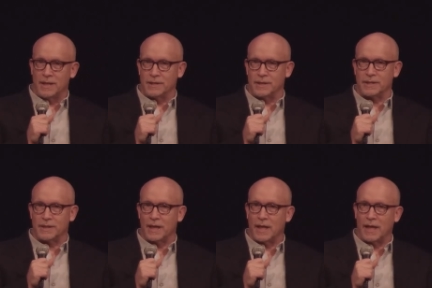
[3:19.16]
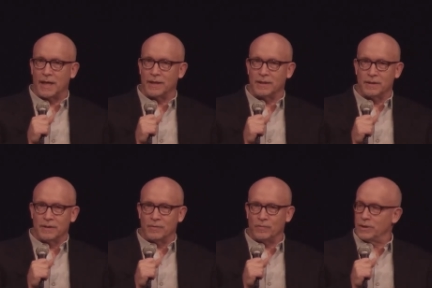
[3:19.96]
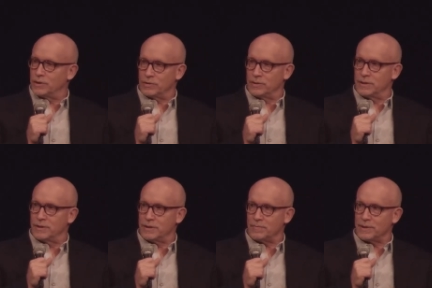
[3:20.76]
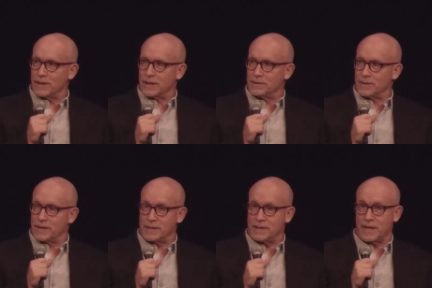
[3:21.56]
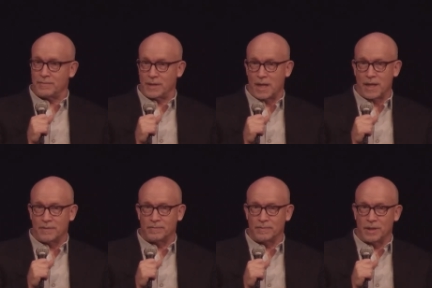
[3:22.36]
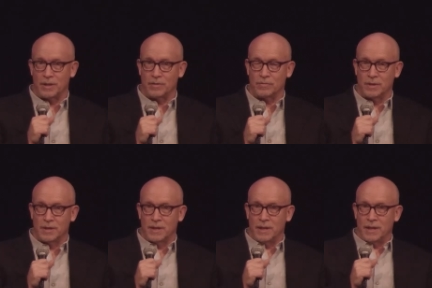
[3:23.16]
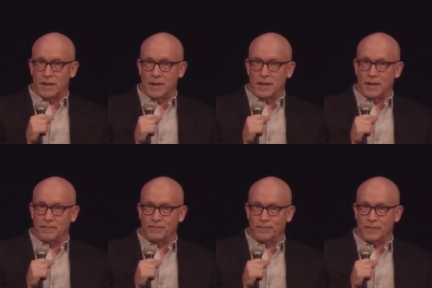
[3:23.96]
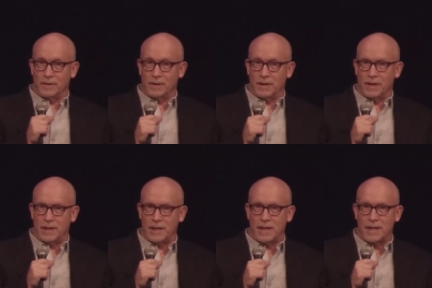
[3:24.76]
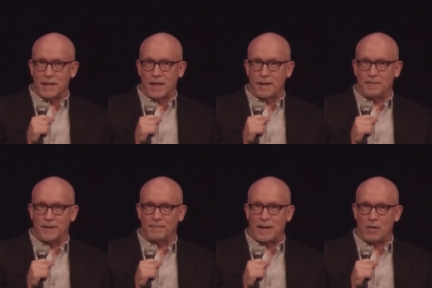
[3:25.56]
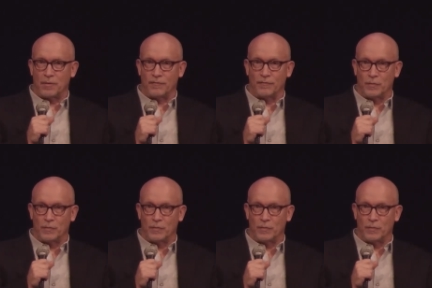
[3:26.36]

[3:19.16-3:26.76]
Is this a guy we should sympathize with? At the same time, you know, um, he had been a powerful